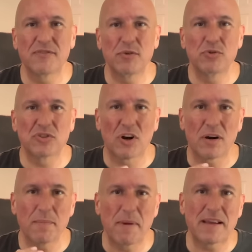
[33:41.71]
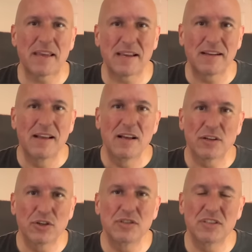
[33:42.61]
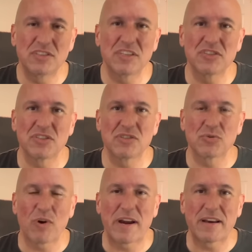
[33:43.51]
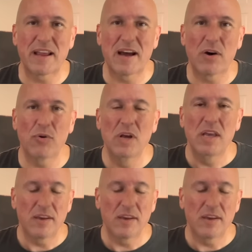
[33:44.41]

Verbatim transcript: if you start making good decisions right now.